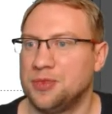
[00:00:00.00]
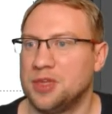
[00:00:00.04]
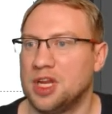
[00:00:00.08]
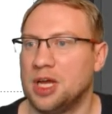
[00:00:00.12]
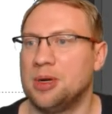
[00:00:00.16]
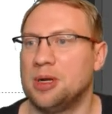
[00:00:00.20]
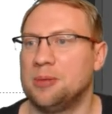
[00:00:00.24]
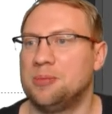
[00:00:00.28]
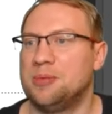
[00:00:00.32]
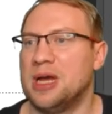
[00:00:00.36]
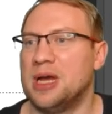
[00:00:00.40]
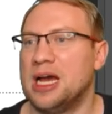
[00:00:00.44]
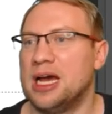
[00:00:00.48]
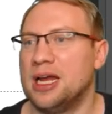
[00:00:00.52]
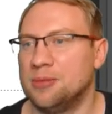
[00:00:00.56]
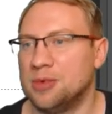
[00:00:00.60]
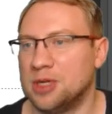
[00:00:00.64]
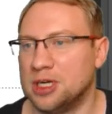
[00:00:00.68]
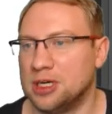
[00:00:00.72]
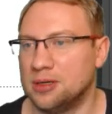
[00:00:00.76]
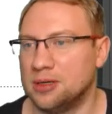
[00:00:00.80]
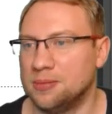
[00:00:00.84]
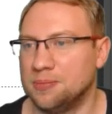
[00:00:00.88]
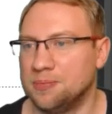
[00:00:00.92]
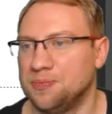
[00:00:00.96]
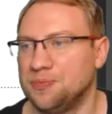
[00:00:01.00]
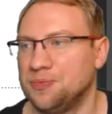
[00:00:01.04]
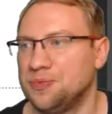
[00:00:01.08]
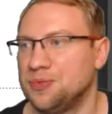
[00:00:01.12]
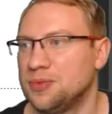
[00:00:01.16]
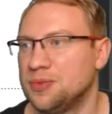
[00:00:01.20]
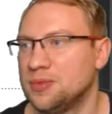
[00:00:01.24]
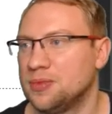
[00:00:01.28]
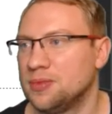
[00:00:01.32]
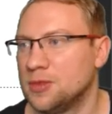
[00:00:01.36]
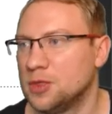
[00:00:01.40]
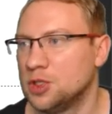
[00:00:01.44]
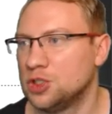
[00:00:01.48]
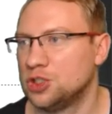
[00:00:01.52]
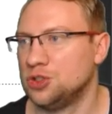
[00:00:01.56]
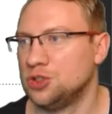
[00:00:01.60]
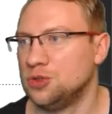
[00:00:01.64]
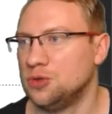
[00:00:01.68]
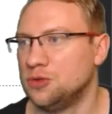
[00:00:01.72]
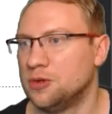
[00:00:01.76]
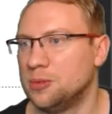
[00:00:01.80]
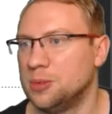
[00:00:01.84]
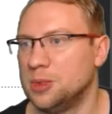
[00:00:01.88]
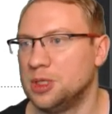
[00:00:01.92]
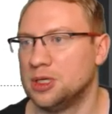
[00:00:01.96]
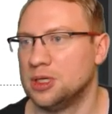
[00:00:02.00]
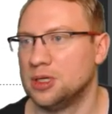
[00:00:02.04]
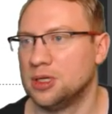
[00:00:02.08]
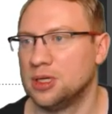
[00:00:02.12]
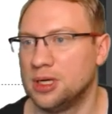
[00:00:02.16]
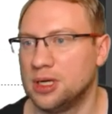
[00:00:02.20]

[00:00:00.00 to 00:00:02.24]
I'm not bad, but that's new for me.